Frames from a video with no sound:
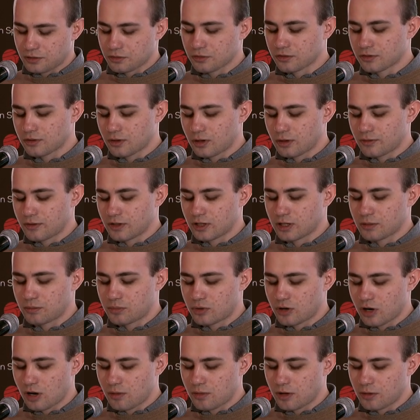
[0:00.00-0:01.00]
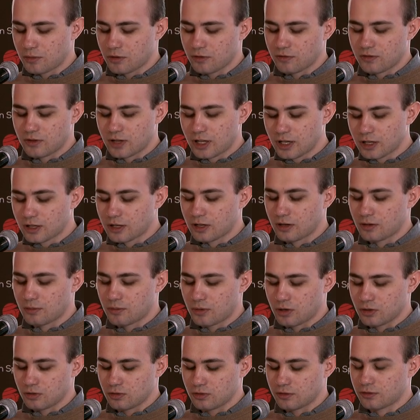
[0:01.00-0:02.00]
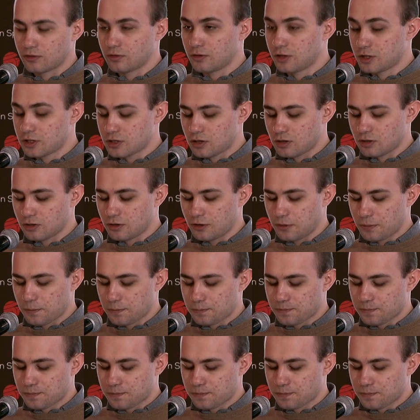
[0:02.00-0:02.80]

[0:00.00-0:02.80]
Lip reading: to solving the problem of linking models to each other.